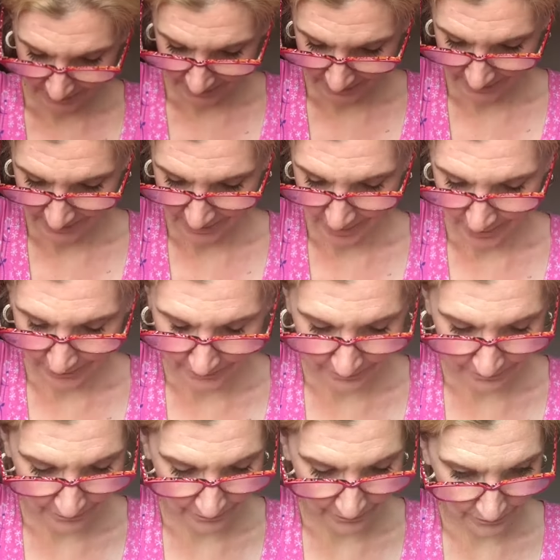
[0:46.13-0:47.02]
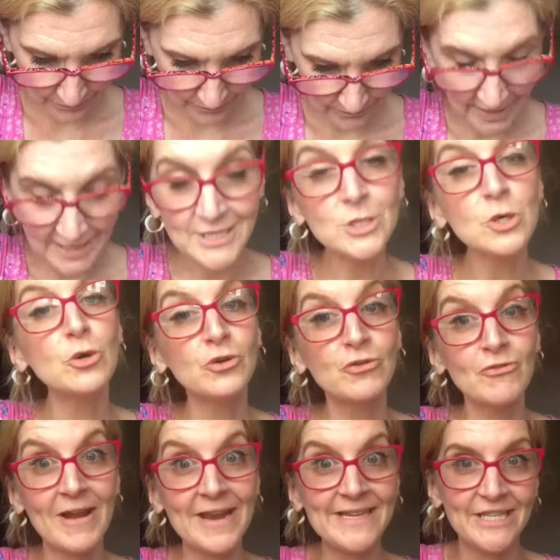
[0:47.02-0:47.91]
So it's
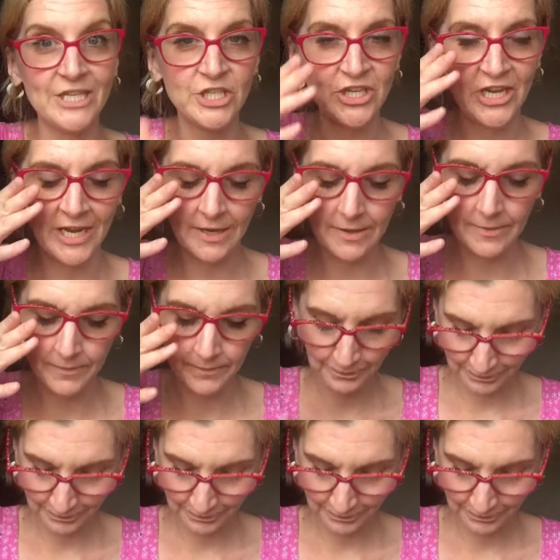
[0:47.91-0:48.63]
called Crazy Chick.